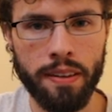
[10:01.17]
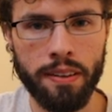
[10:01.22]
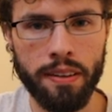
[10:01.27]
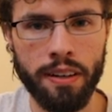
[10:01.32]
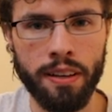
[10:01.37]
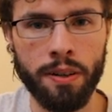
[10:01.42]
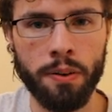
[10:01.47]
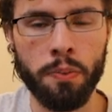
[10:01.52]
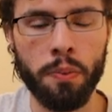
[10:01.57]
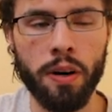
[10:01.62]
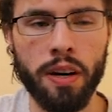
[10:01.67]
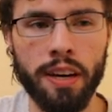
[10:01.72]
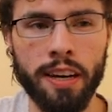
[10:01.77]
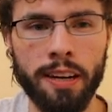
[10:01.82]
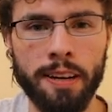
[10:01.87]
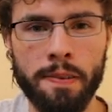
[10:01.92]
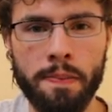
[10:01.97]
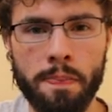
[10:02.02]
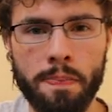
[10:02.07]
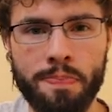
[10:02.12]
in a
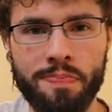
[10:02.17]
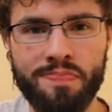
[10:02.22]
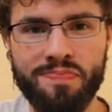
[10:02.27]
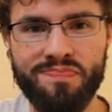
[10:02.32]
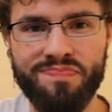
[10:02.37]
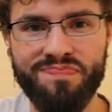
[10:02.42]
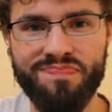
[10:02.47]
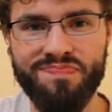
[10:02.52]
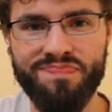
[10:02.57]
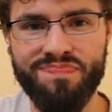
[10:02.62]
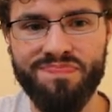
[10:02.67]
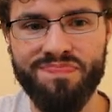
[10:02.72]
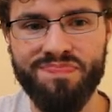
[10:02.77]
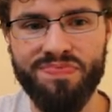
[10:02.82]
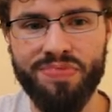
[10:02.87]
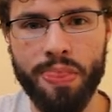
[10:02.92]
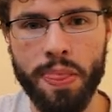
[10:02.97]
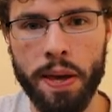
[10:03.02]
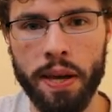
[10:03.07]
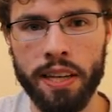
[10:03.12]
way,
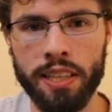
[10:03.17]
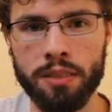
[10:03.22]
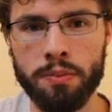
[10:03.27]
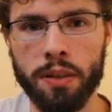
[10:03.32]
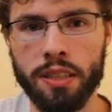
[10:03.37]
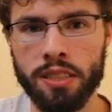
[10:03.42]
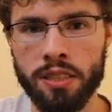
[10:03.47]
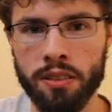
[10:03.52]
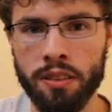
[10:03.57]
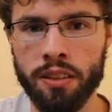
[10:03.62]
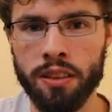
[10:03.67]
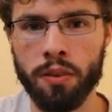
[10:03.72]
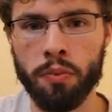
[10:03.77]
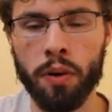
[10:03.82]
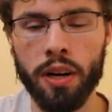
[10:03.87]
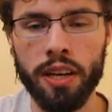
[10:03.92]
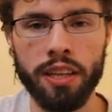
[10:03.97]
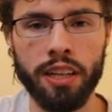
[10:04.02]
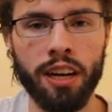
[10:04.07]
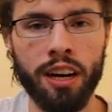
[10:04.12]
especially in the
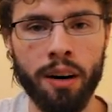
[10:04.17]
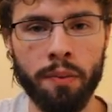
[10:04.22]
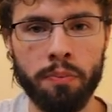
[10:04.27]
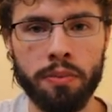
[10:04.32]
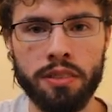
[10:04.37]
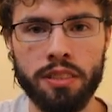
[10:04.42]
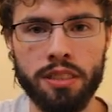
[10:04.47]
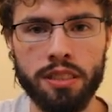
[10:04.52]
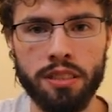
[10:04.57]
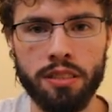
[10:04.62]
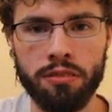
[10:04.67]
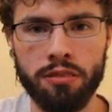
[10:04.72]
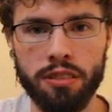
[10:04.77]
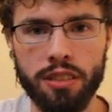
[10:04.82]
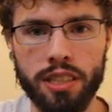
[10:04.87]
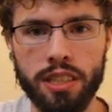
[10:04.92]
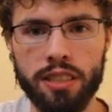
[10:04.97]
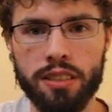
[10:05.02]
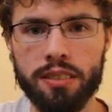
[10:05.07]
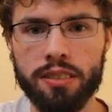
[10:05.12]
way the composition
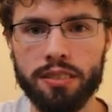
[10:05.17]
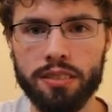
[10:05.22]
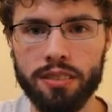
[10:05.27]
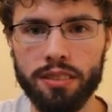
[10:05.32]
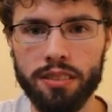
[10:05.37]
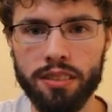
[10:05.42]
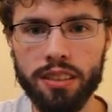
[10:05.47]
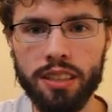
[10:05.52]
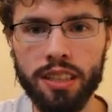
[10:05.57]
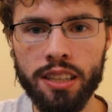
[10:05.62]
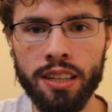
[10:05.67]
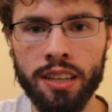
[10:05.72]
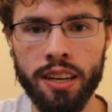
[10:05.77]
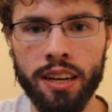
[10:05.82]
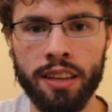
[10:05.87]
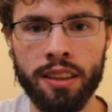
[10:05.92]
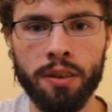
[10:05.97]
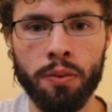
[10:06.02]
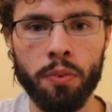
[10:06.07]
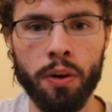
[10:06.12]
reads,
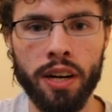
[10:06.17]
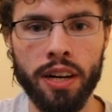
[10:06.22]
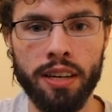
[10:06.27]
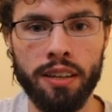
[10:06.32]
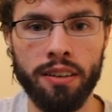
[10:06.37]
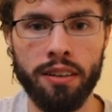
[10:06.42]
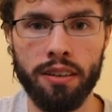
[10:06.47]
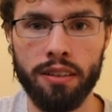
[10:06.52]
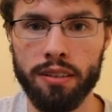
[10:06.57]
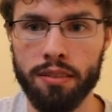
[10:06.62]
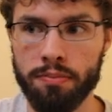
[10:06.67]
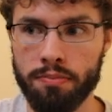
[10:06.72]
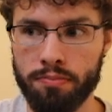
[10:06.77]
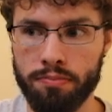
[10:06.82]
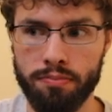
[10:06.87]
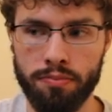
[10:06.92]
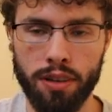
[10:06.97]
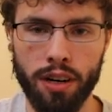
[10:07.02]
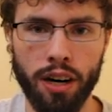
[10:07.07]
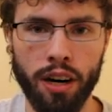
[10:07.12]
and the way
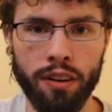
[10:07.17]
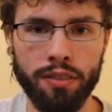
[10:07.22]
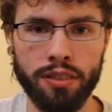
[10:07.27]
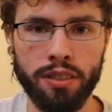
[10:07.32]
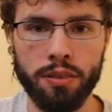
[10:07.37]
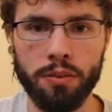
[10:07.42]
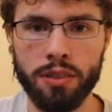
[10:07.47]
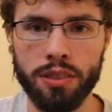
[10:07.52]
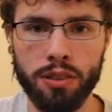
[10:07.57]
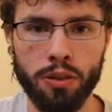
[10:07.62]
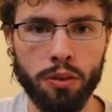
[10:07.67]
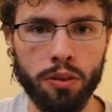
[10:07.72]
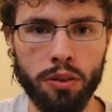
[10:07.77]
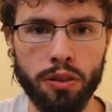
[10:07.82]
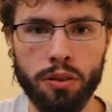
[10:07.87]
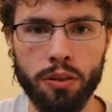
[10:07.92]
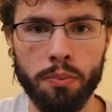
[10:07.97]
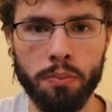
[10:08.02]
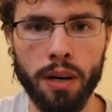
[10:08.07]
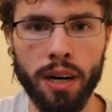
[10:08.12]
obviously what's
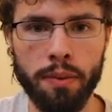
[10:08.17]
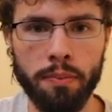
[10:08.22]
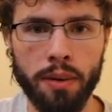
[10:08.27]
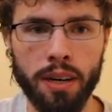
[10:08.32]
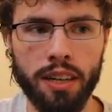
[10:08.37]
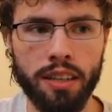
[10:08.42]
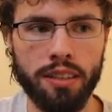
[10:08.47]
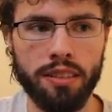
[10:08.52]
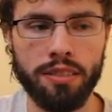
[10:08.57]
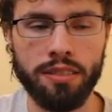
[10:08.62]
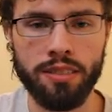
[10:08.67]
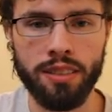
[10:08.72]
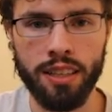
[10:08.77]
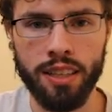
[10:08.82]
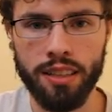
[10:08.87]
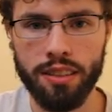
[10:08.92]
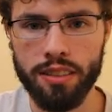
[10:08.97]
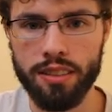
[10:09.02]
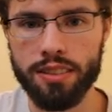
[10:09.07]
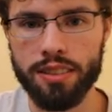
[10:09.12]
going through my mind is
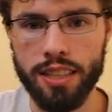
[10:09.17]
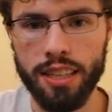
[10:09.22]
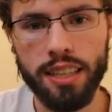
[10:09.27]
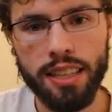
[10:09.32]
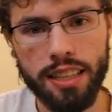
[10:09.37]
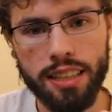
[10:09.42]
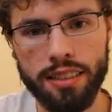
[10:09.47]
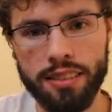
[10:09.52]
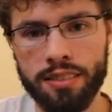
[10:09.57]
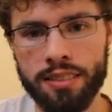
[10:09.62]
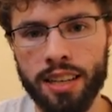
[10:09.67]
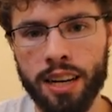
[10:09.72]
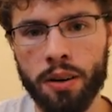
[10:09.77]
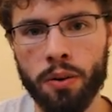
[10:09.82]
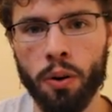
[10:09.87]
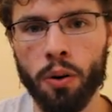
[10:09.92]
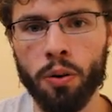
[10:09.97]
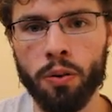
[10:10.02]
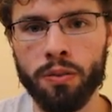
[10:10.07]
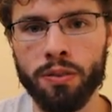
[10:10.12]
this inning is
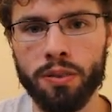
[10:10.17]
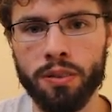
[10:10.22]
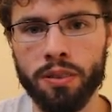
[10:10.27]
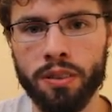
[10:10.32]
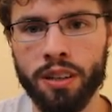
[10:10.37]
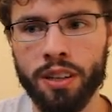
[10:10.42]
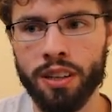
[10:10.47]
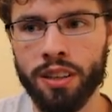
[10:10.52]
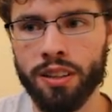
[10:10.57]
now over.